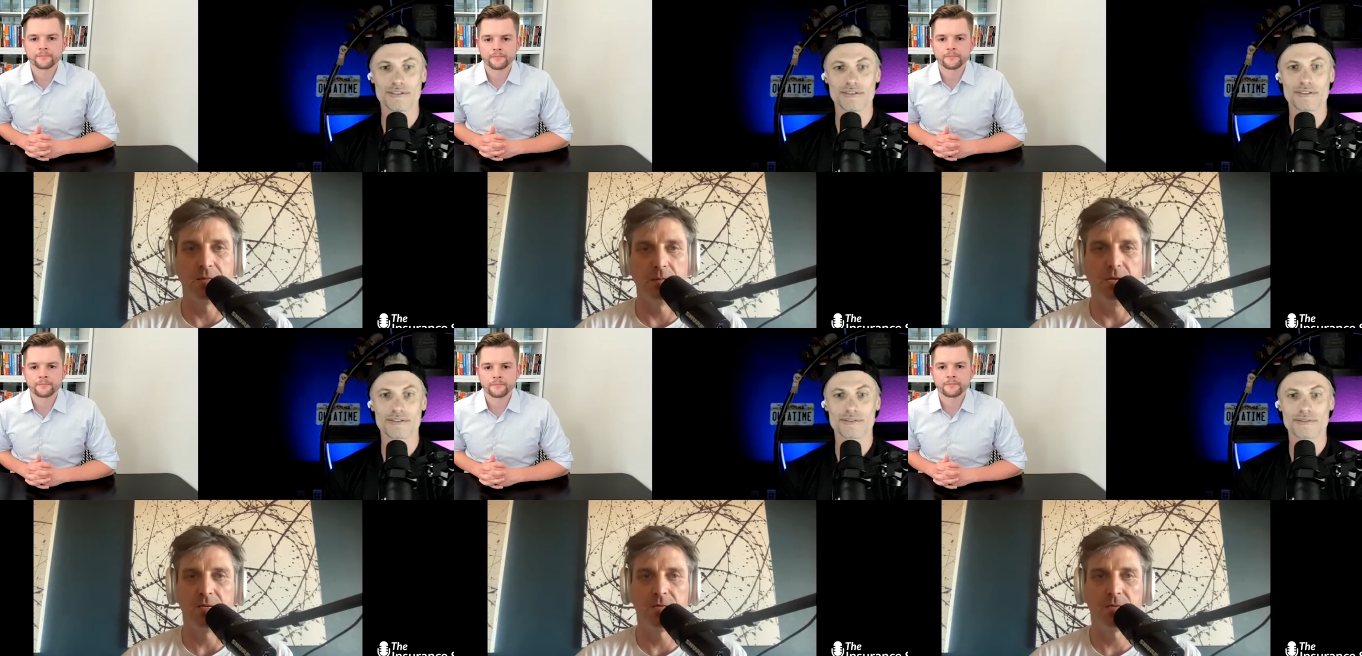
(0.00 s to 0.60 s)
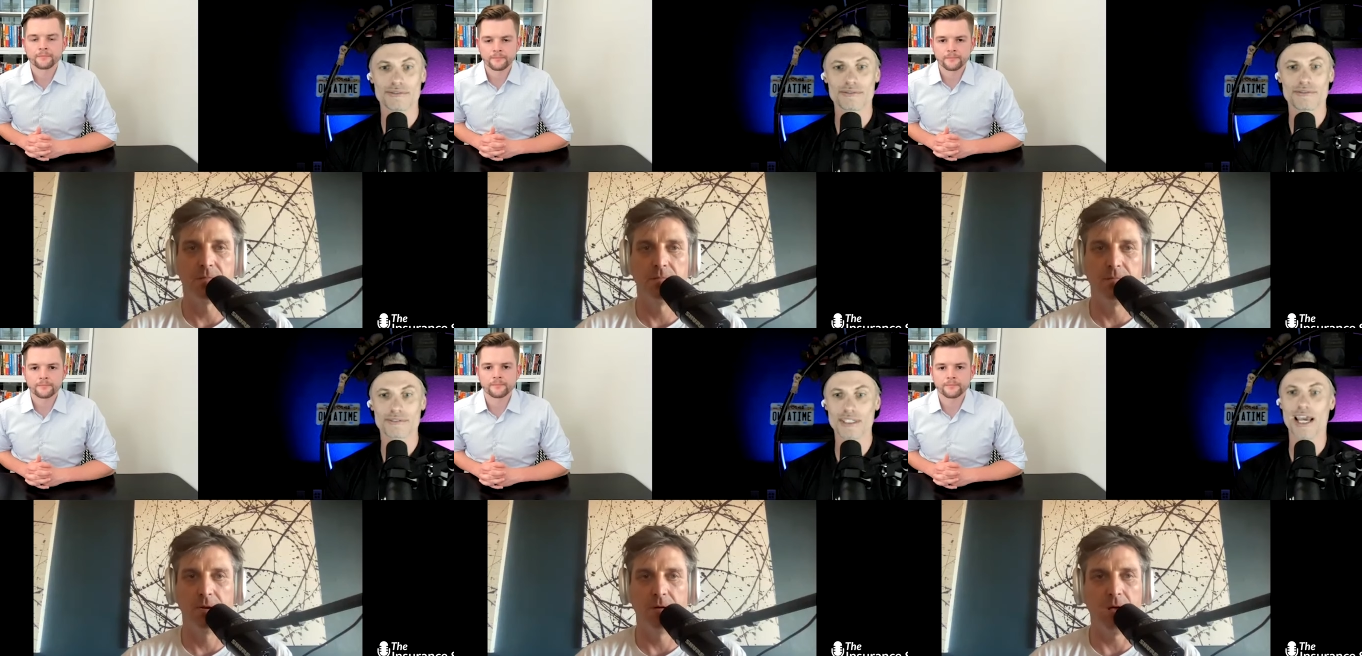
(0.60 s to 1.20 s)
Speaker 1: the leads.
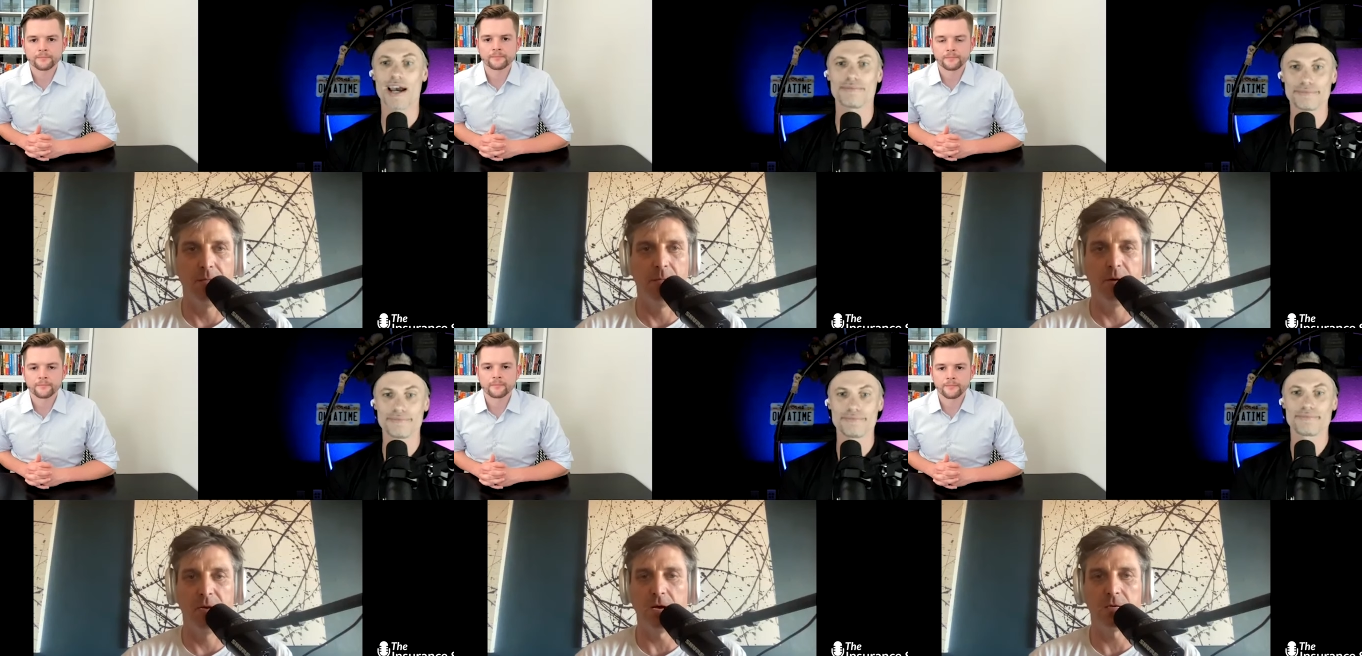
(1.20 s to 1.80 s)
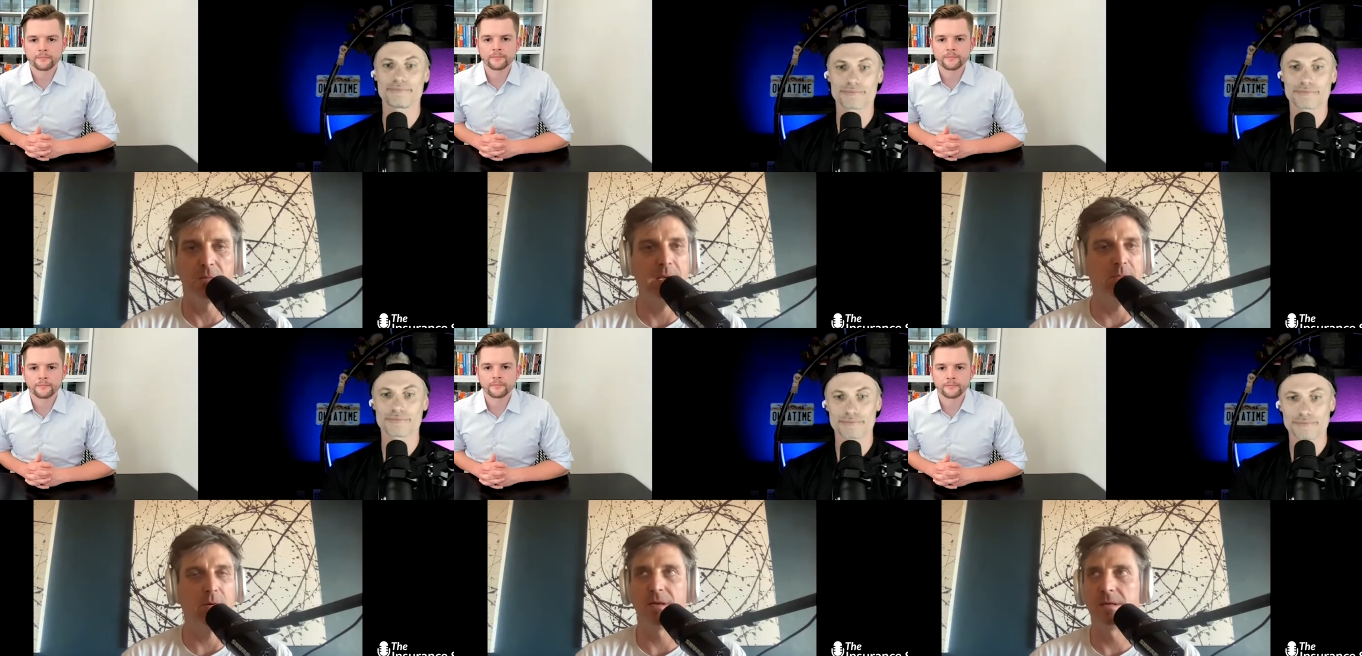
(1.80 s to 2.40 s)
You know, yeah. I, we talk to
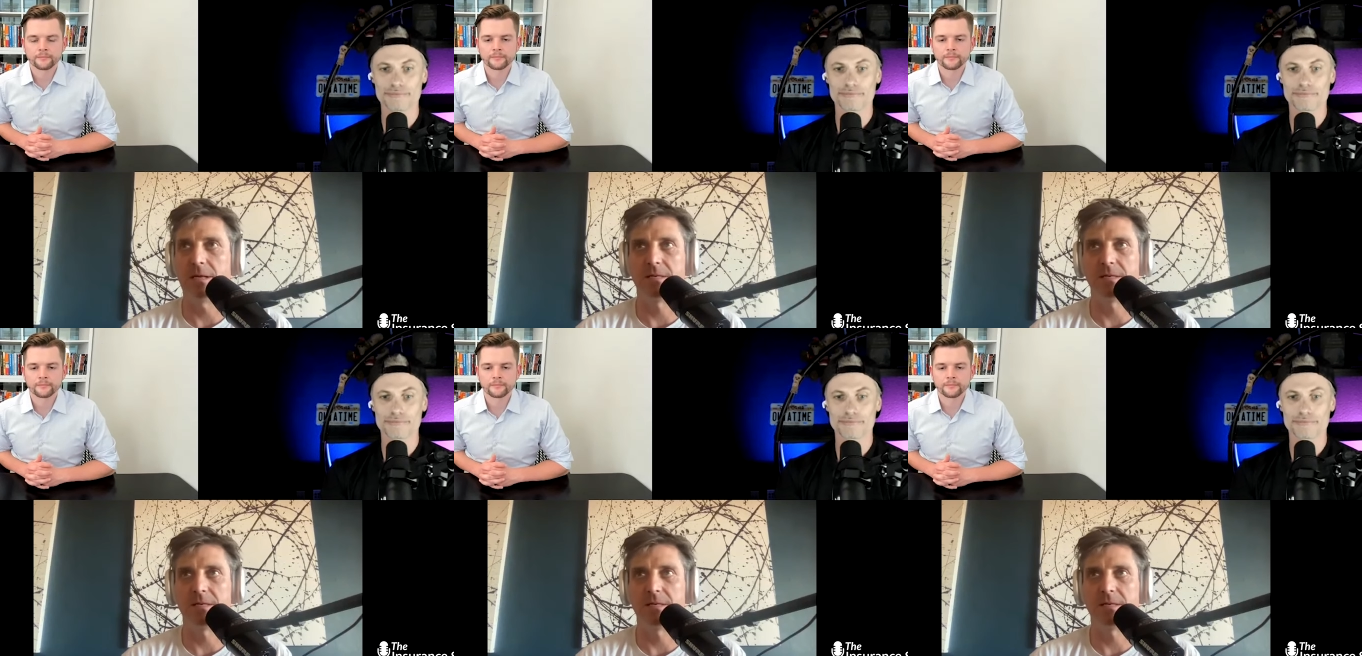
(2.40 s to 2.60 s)
people that